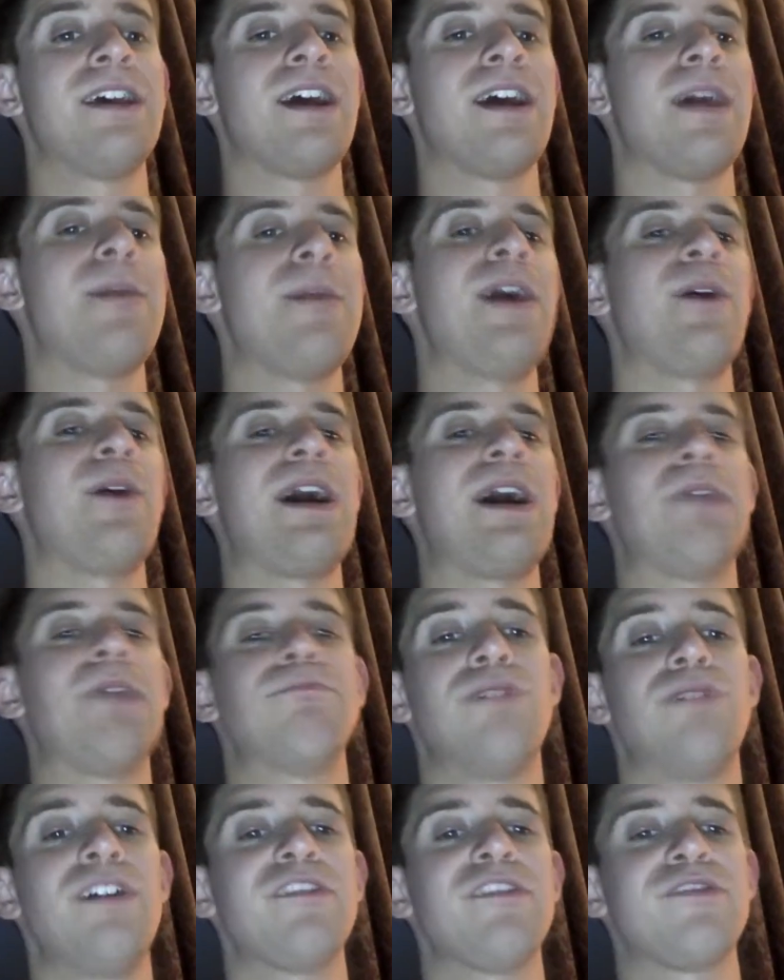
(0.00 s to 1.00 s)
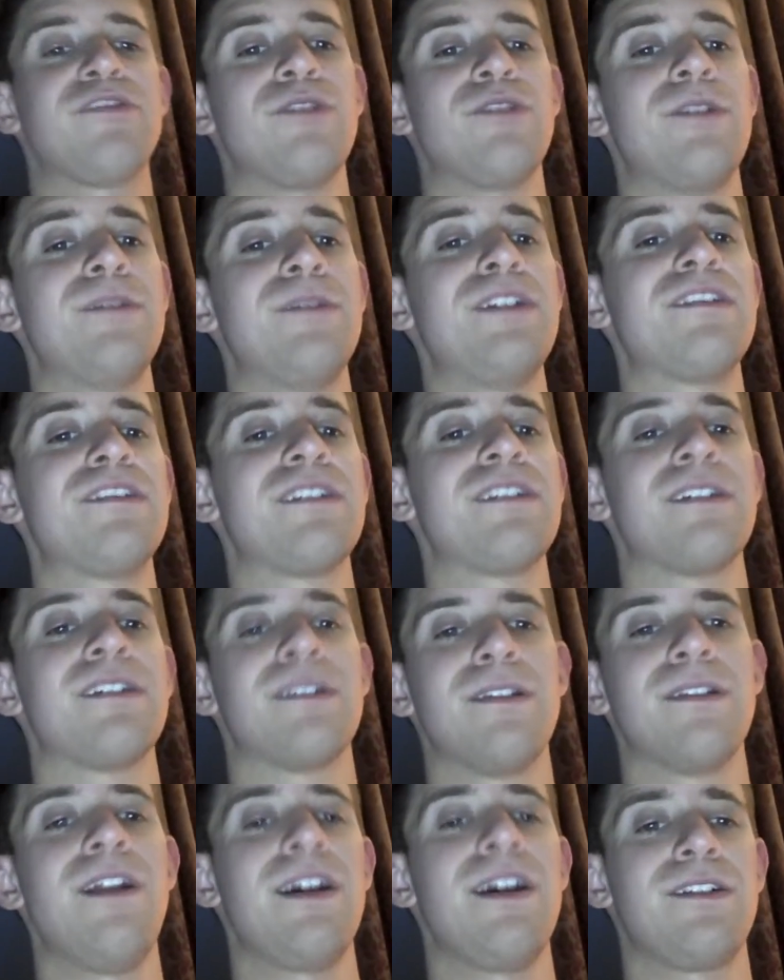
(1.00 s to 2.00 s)
about how Braun Strowman's
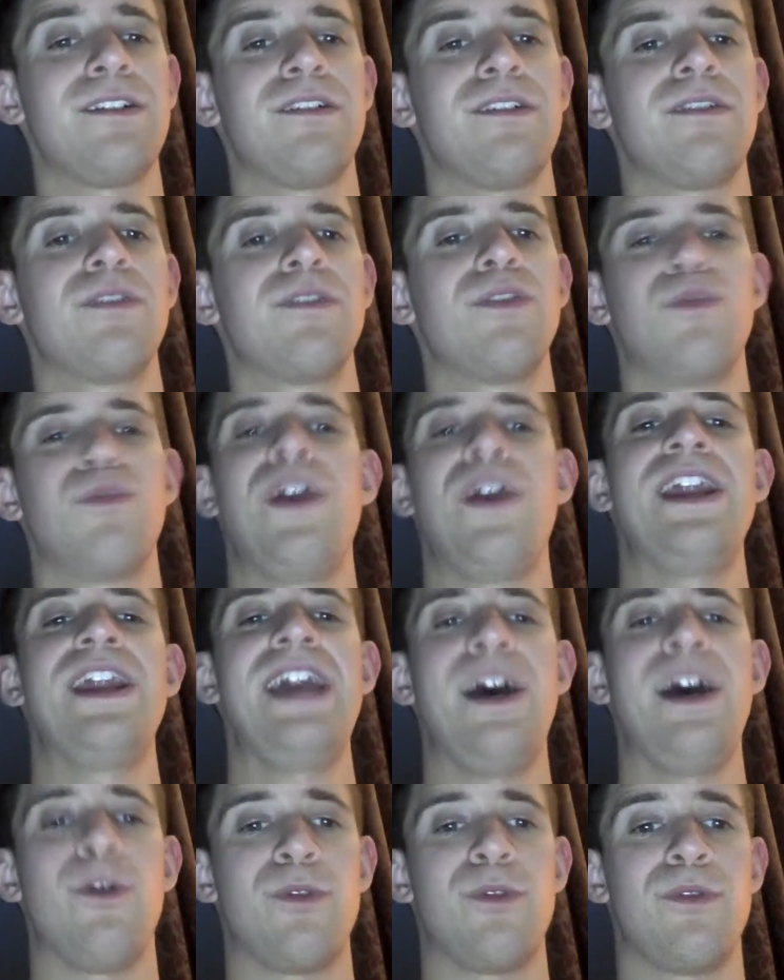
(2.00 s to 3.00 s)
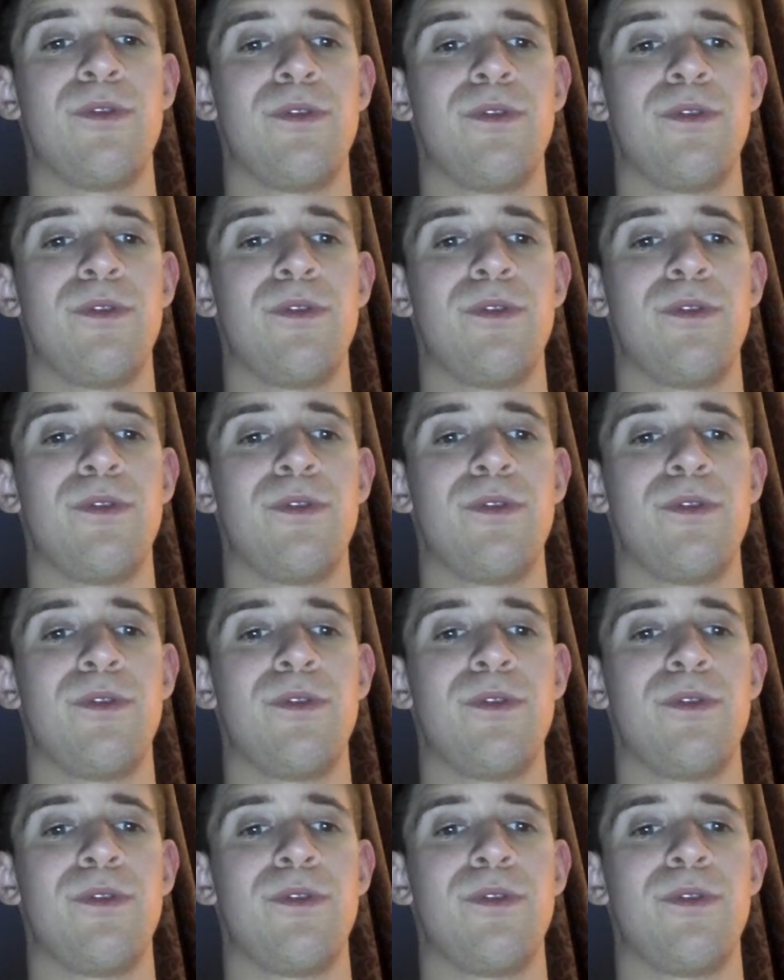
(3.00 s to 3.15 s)
luck ran out